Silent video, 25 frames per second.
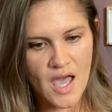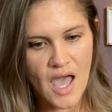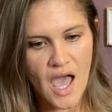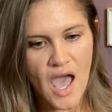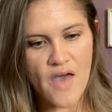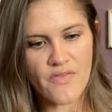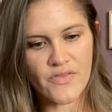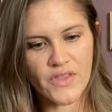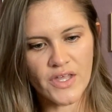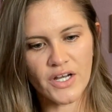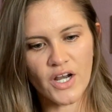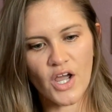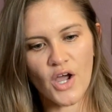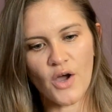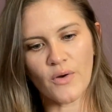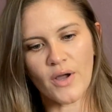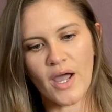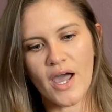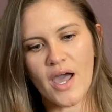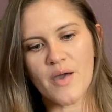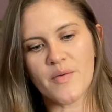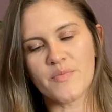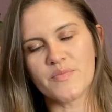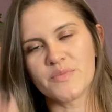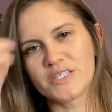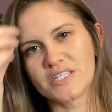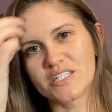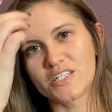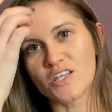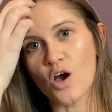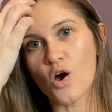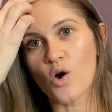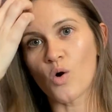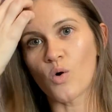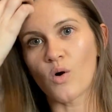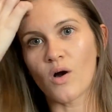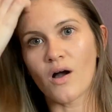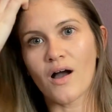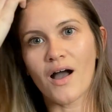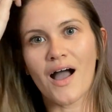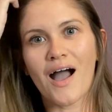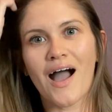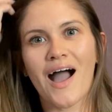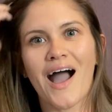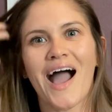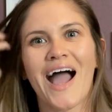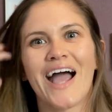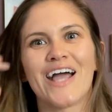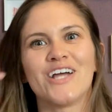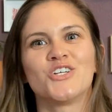And then, okay, so
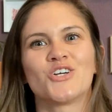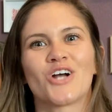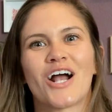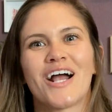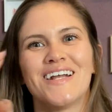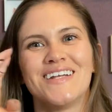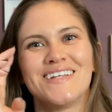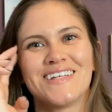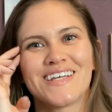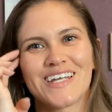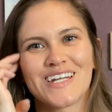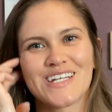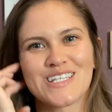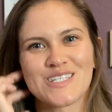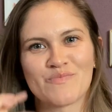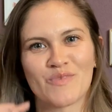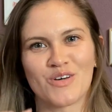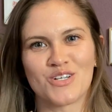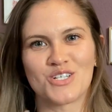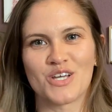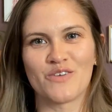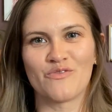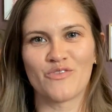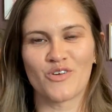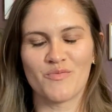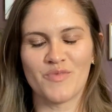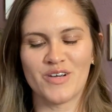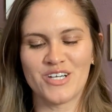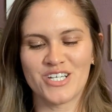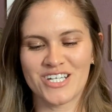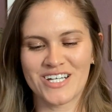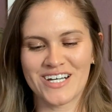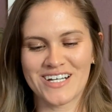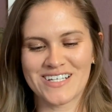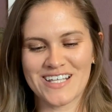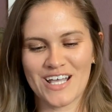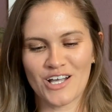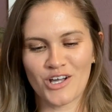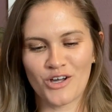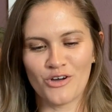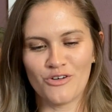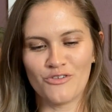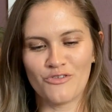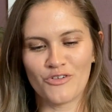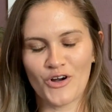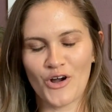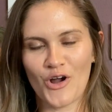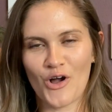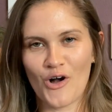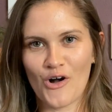I tried to get as much information as I
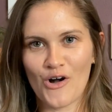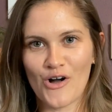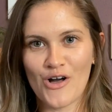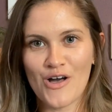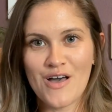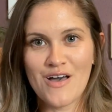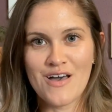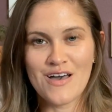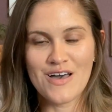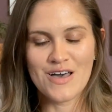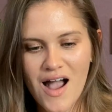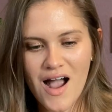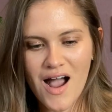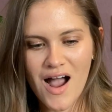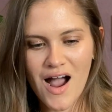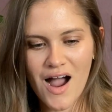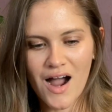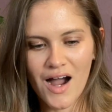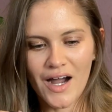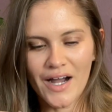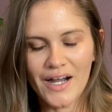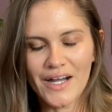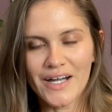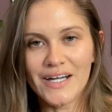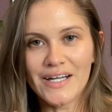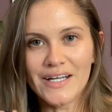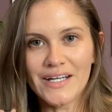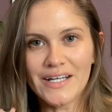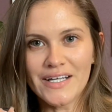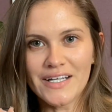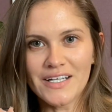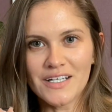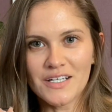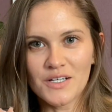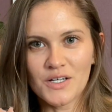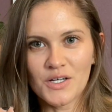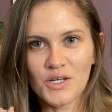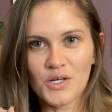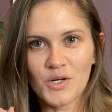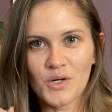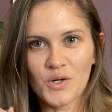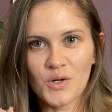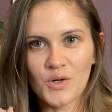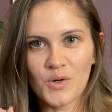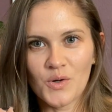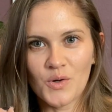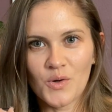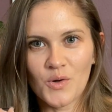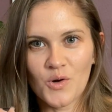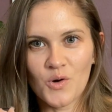could for y'all. I
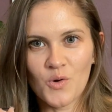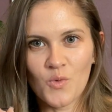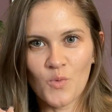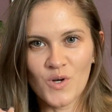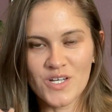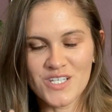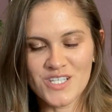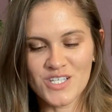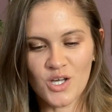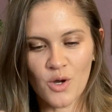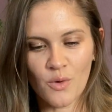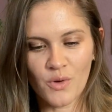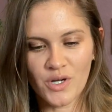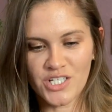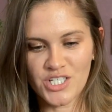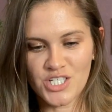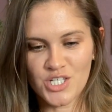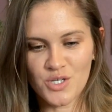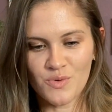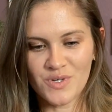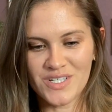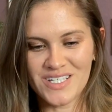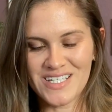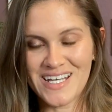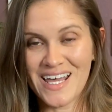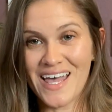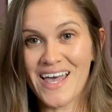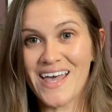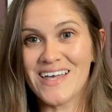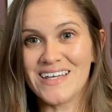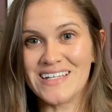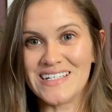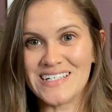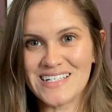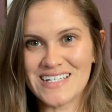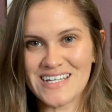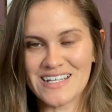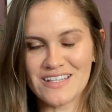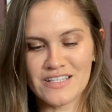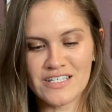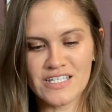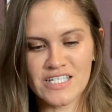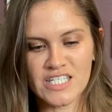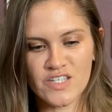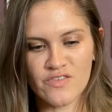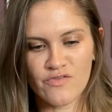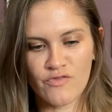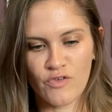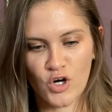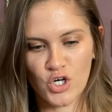was going to attend
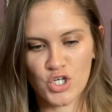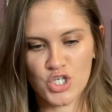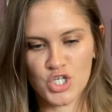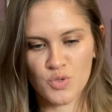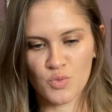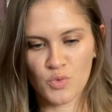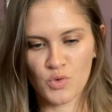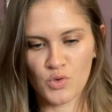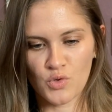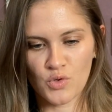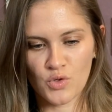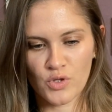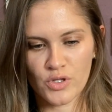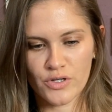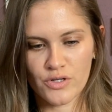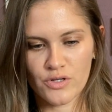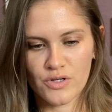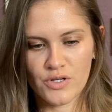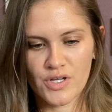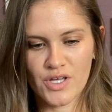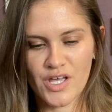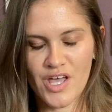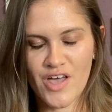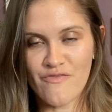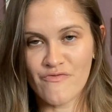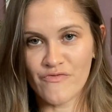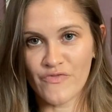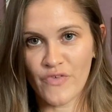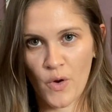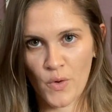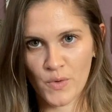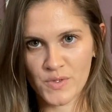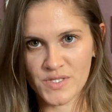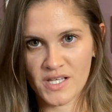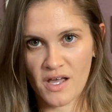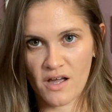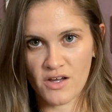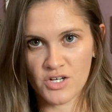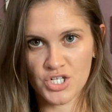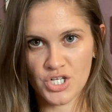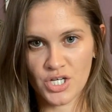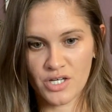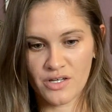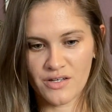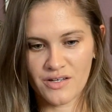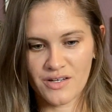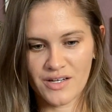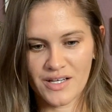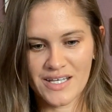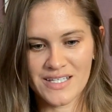this virtual info
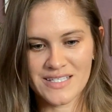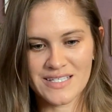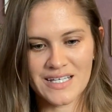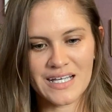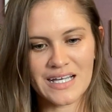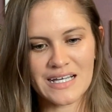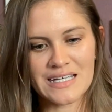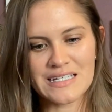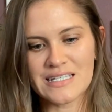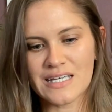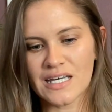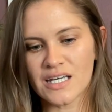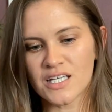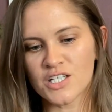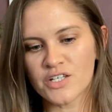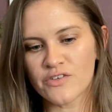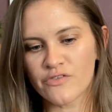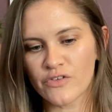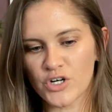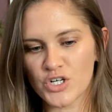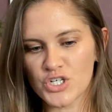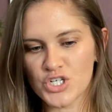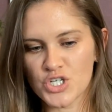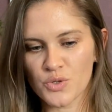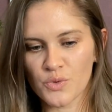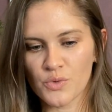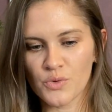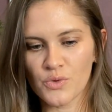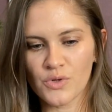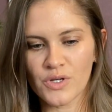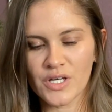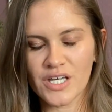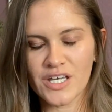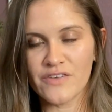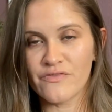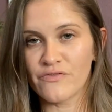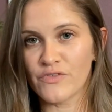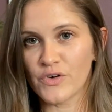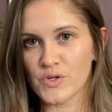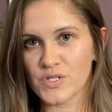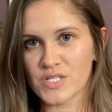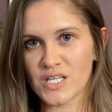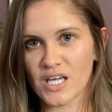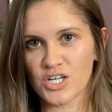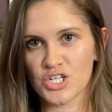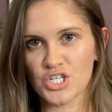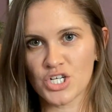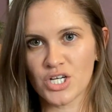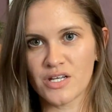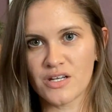session. It's like attend a virtual info
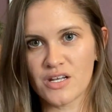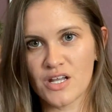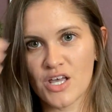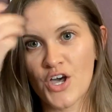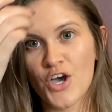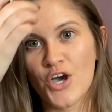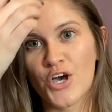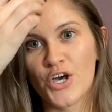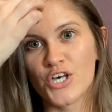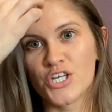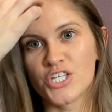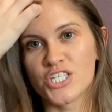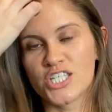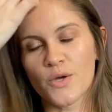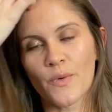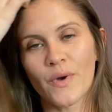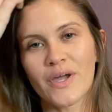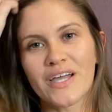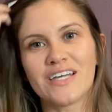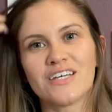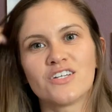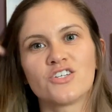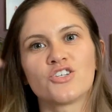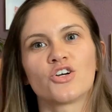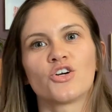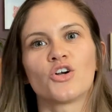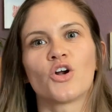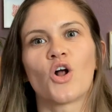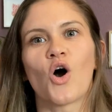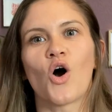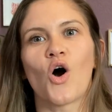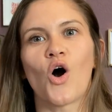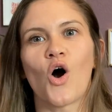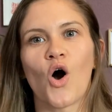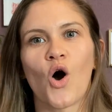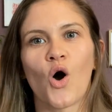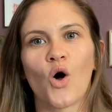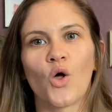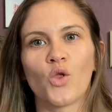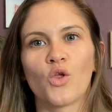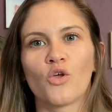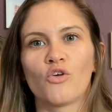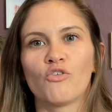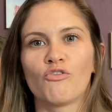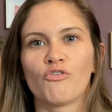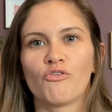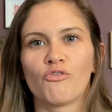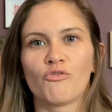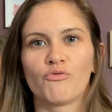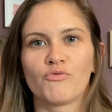session. So I entered all
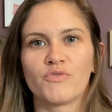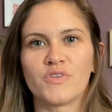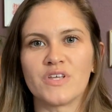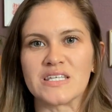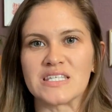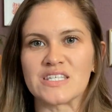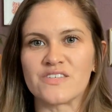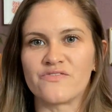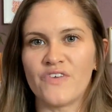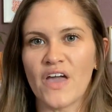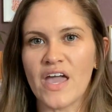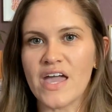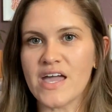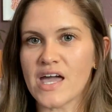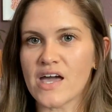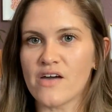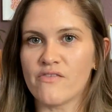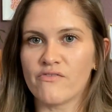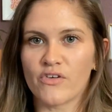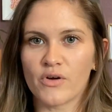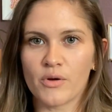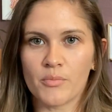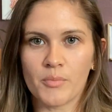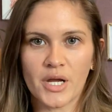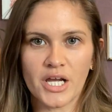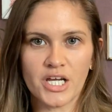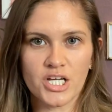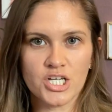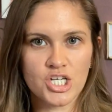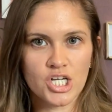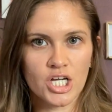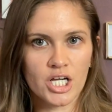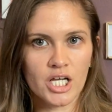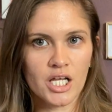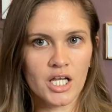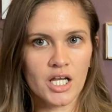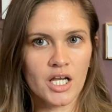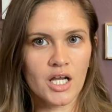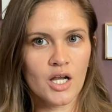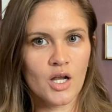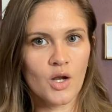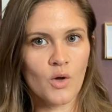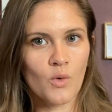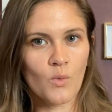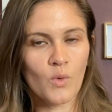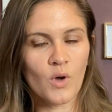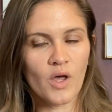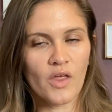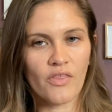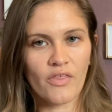of this fake information
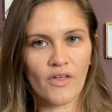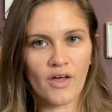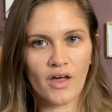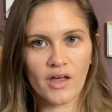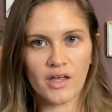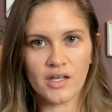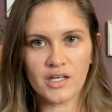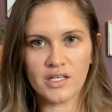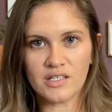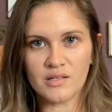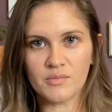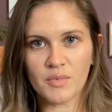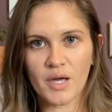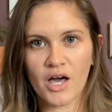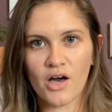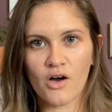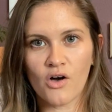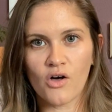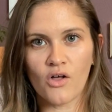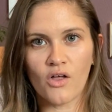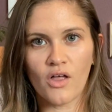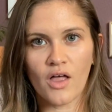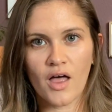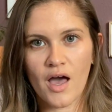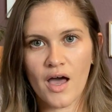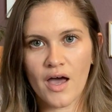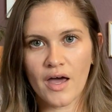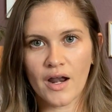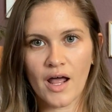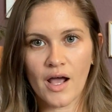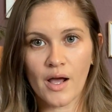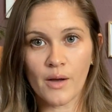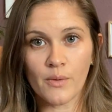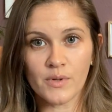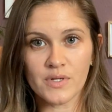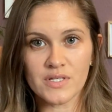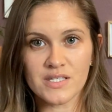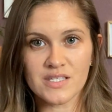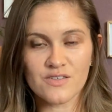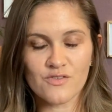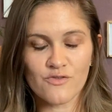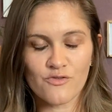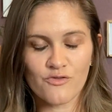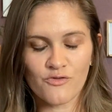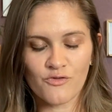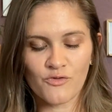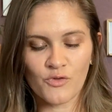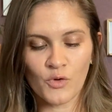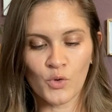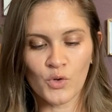with an email and I was
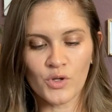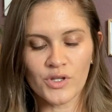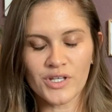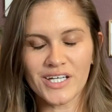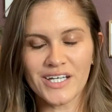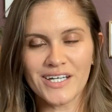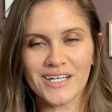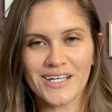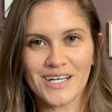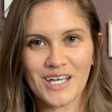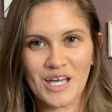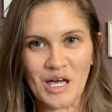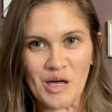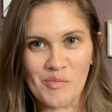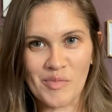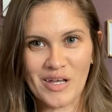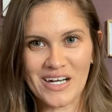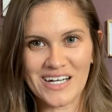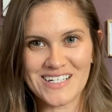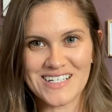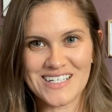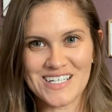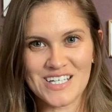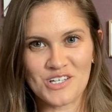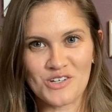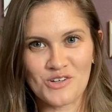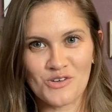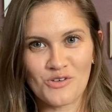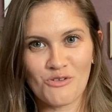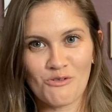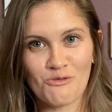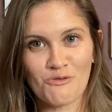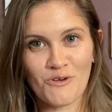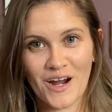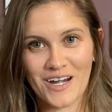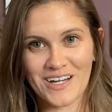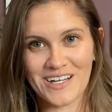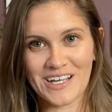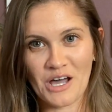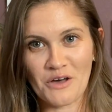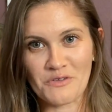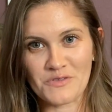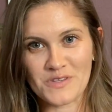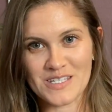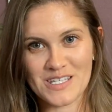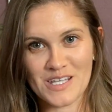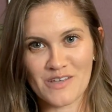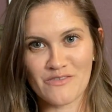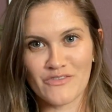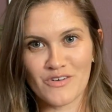fully committed to finding out
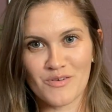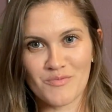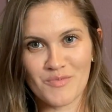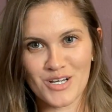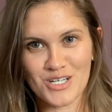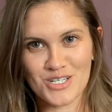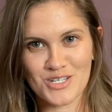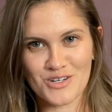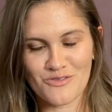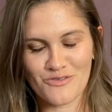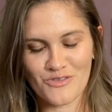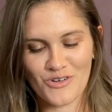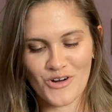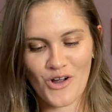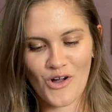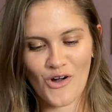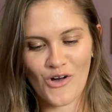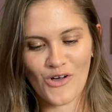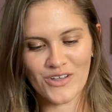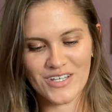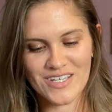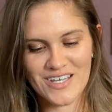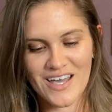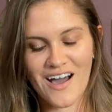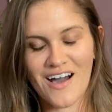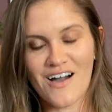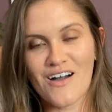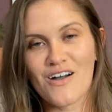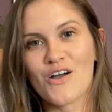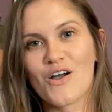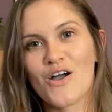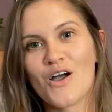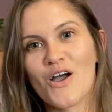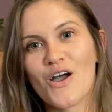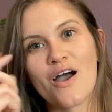this information for y'all. Yeah.